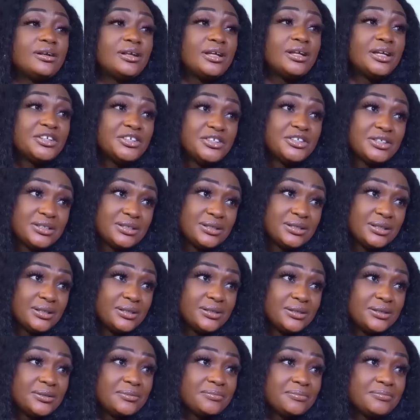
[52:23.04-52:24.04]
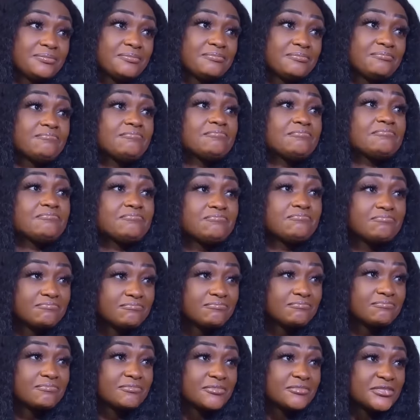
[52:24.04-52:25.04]
Like she said,
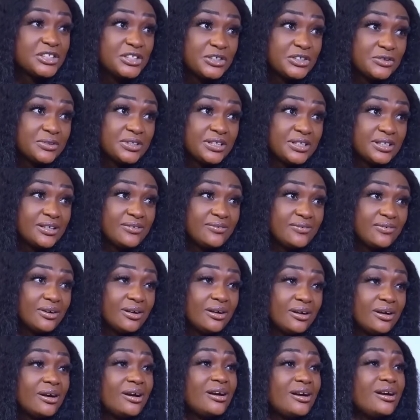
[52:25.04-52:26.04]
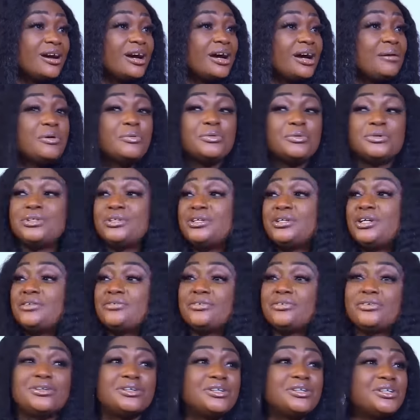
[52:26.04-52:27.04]
she will deliver. I mean, what do you
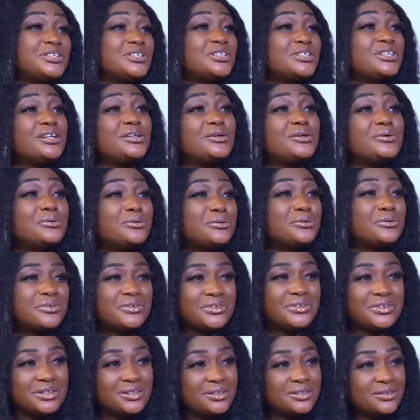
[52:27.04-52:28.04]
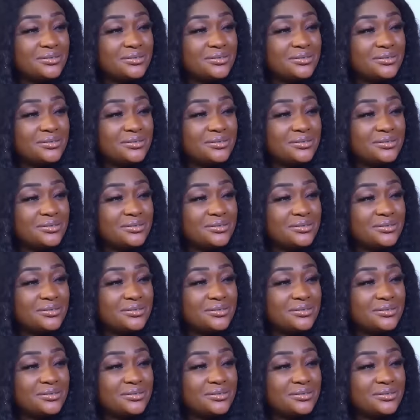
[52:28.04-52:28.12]
get for your kitchen? Are you hungry?